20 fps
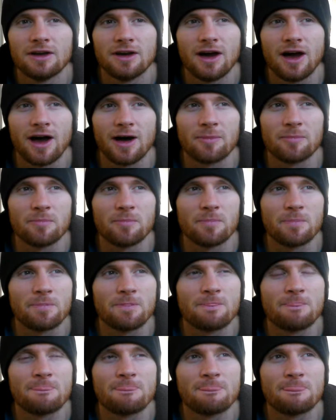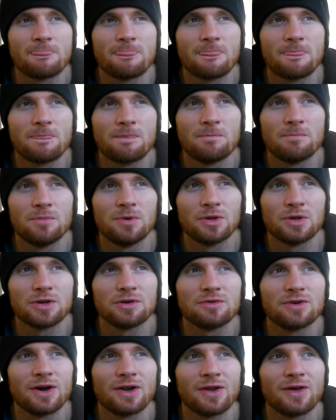Um,
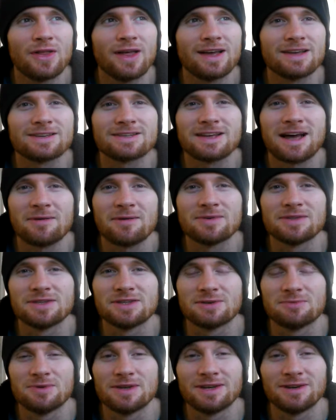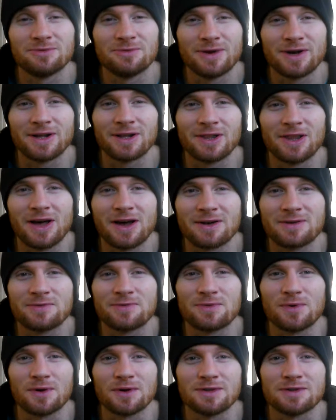Believe it or not, that's happened to me in real
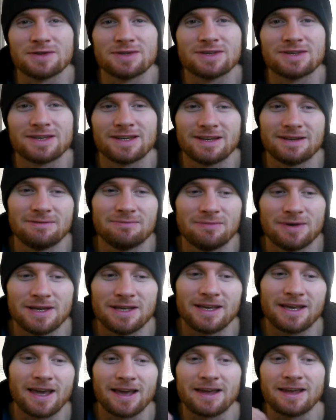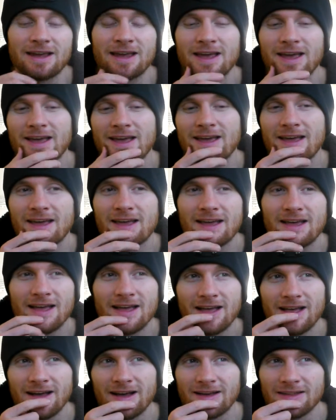life once in BK,
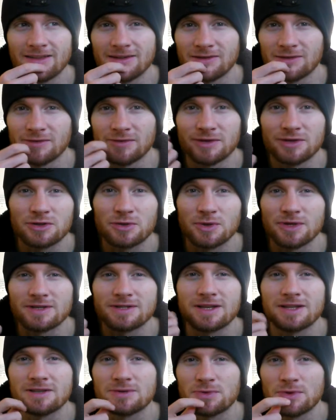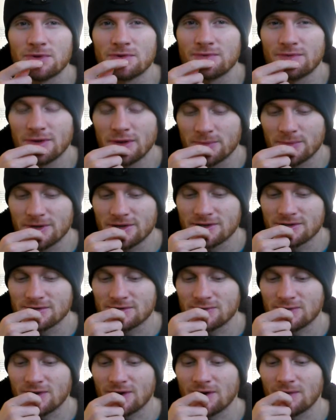the retreat center in the
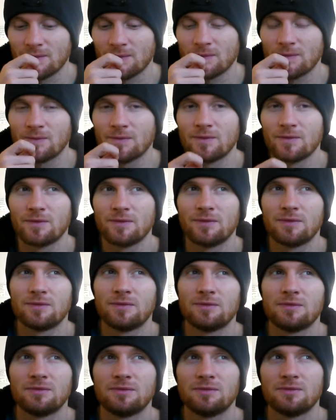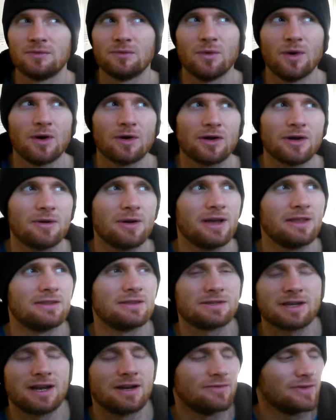Philippines, where I woke up, I had this
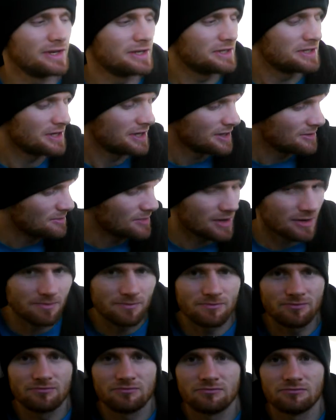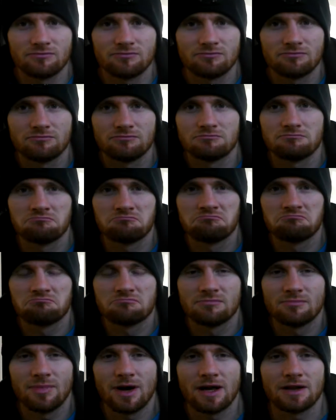kind of itching in my
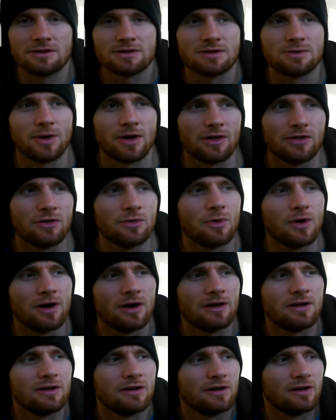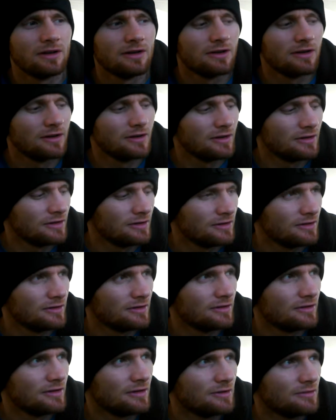pants, in my underwear.
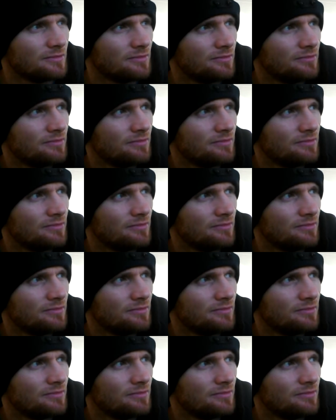And